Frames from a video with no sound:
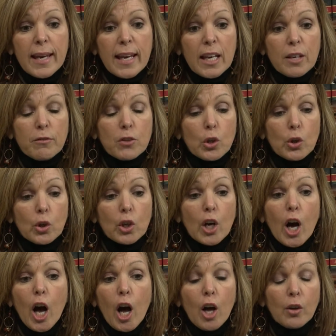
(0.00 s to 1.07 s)
If you're
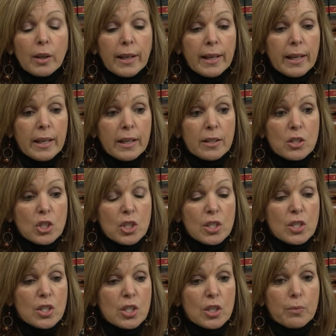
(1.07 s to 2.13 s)
calling
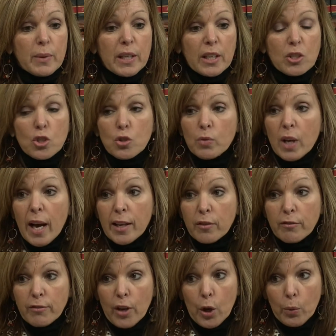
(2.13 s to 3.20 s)
just to because you got a
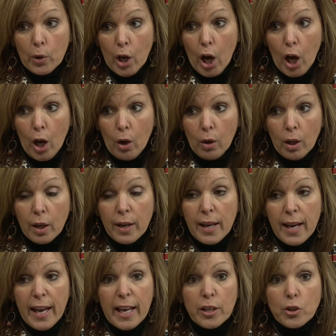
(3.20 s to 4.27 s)
phone call
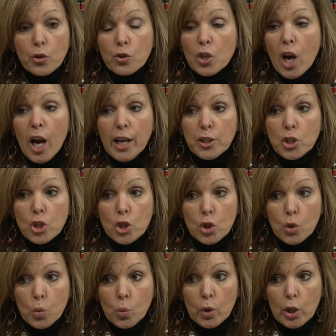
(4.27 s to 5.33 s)
and you're not
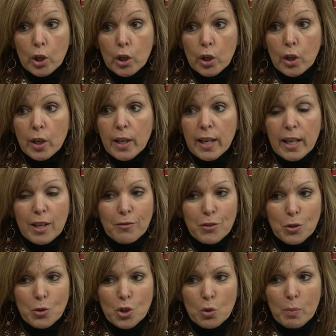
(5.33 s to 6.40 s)
sure if
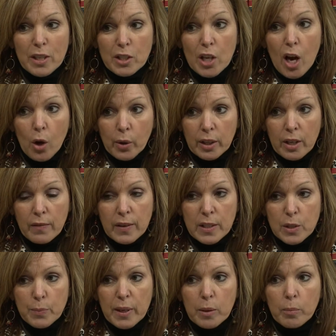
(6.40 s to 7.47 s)
you should be talking to these
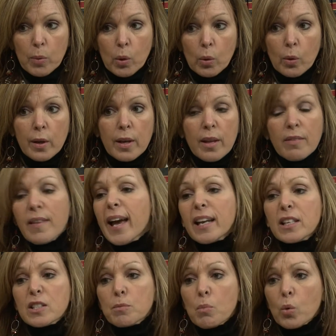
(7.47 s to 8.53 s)
people. That
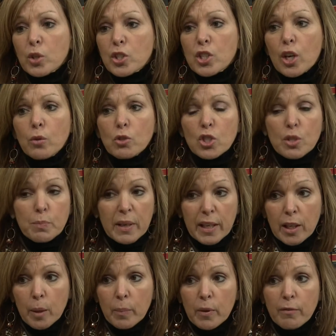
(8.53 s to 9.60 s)
is more so just picking
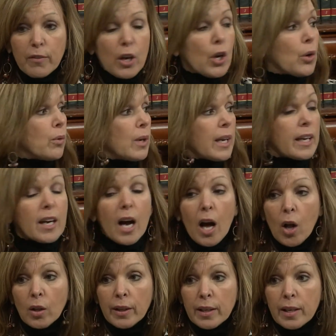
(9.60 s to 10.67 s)
up the phone and
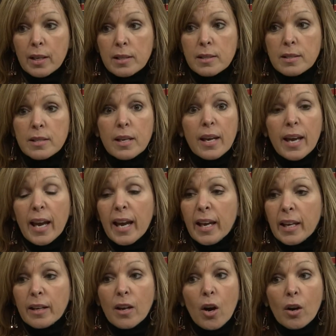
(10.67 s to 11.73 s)
calling us.
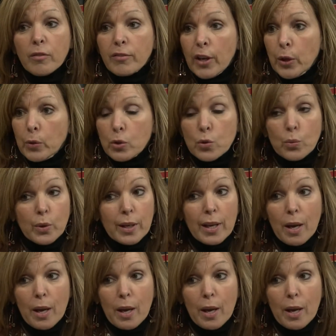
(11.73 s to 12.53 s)
And our phones ring.